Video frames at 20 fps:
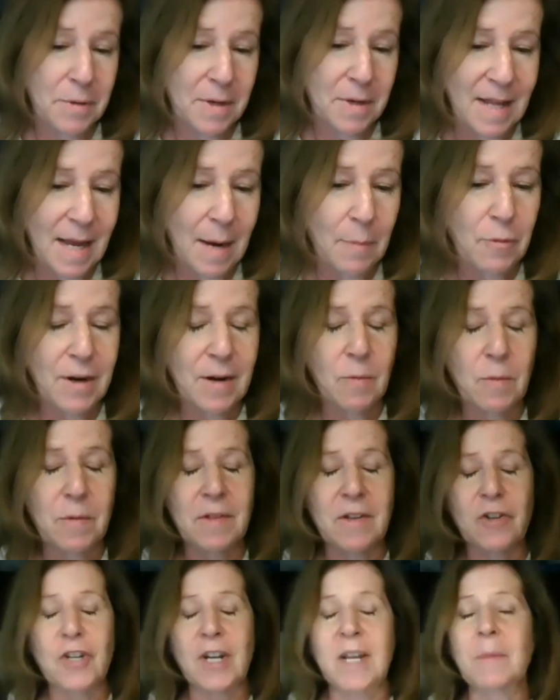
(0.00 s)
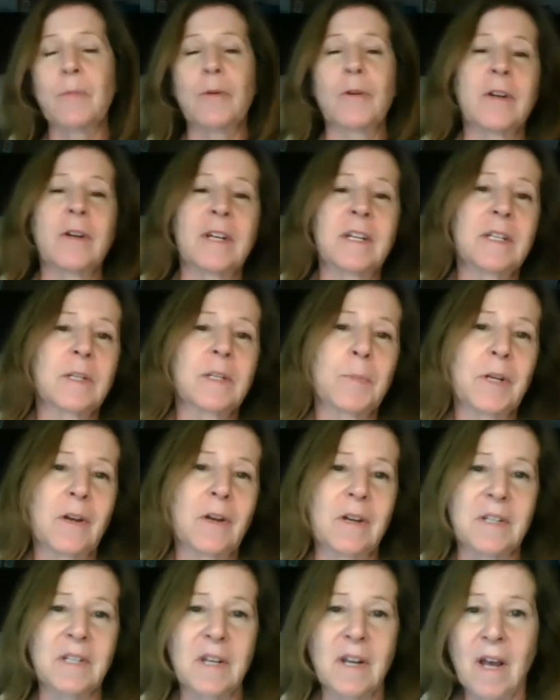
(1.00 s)
collaborate with the Chamber is
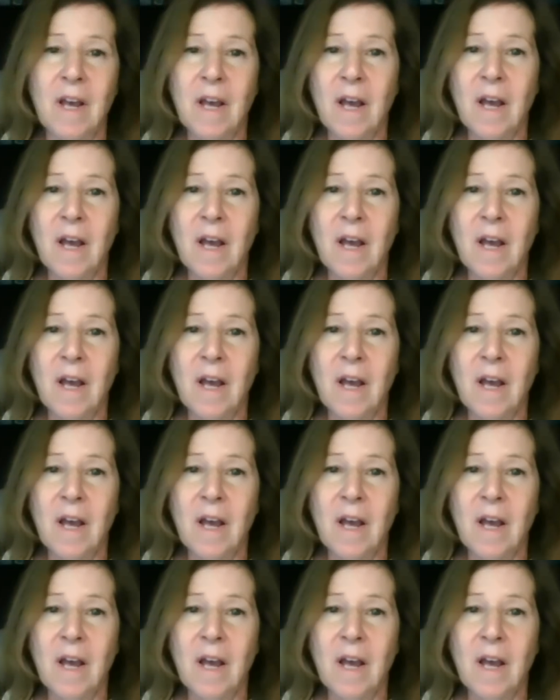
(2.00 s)
because